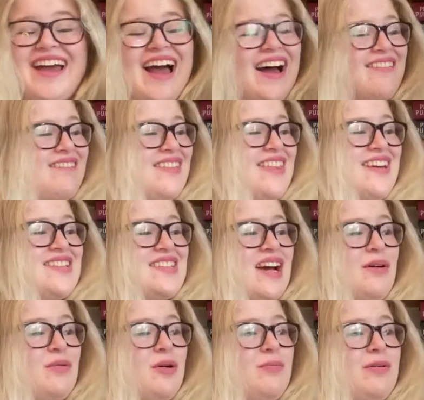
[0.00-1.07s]
And for this I
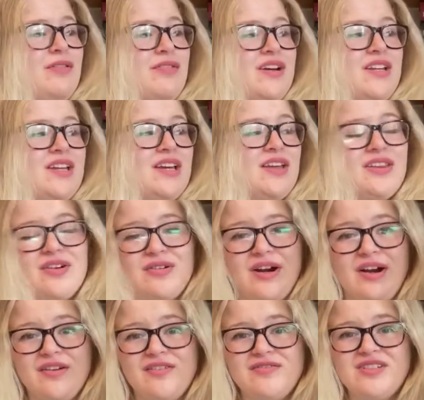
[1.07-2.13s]
will be reading The
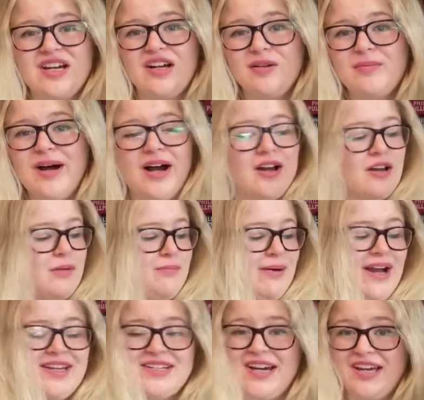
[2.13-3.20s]
Crown of Dalemark
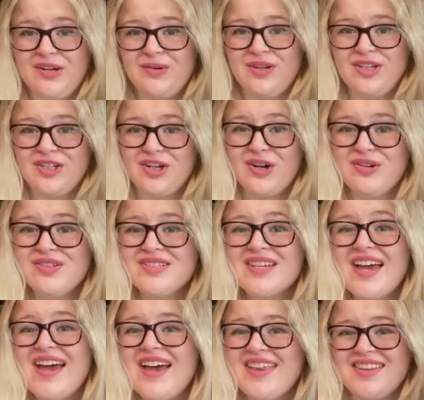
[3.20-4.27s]
by Diana Wynne Jones.
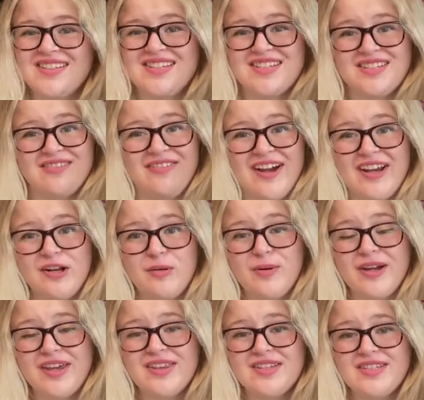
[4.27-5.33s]
This is the final
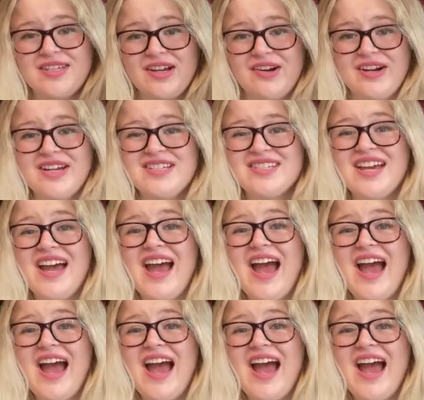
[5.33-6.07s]
book in the series.